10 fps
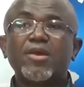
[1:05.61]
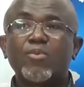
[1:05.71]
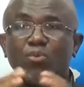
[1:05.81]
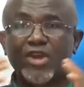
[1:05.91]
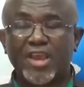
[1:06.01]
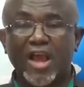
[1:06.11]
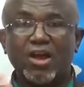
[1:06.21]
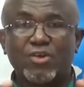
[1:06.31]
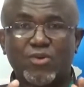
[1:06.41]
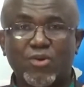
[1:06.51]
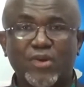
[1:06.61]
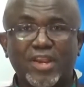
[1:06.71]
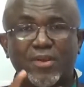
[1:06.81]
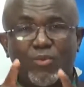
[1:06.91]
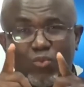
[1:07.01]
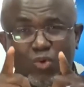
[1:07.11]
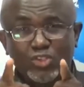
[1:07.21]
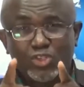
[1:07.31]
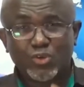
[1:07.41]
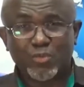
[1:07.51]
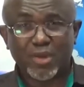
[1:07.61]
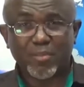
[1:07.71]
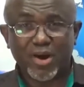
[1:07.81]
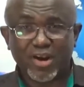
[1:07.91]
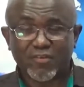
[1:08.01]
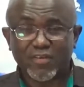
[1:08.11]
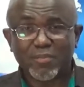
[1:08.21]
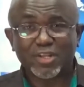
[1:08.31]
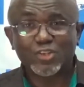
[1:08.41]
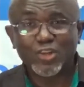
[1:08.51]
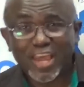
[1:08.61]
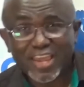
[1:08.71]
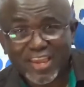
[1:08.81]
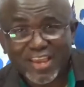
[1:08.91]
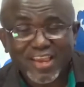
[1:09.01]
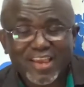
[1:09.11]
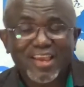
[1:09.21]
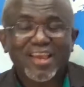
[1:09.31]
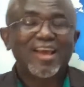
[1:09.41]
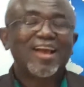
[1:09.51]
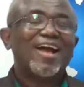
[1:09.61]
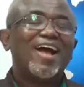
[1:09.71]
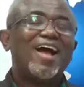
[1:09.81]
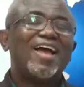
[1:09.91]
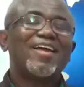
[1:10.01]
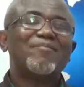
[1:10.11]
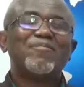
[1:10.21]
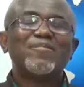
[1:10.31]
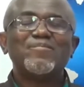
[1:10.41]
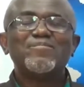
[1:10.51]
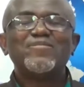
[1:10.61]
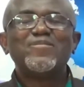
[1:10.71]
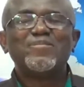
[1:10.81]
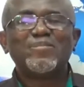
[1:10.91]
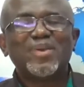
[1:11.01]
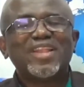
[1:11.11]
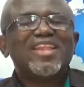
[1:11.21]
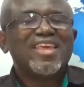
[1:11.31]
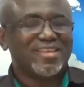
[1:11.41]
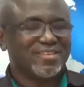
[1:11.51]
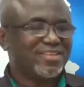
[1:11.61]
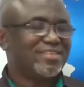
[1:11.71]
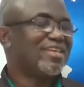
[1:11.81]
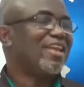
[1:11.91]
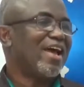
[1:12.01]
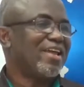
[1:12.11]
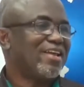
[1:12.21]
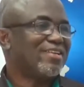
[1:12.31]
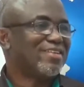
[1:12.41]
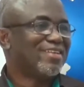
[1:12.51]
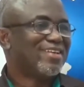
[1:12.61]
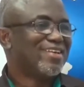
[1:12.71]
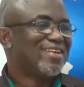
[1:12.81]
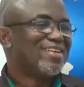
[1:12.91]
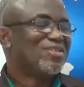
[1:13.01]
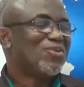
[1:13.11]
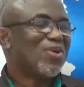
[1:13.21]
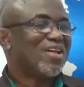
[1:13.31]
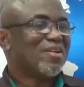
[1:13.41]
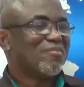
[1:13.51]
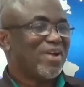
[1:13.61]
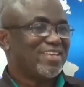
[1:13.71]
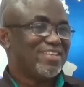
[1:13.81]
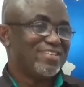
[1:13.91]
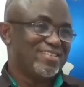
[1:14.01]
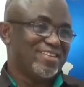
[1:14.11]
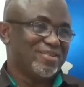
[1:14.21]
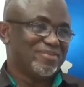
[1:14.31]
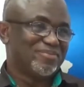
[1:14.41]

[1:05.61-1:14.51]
We are growing, and we want you to be a part of it. But today, I'm pleased, delighted to welcome my sister.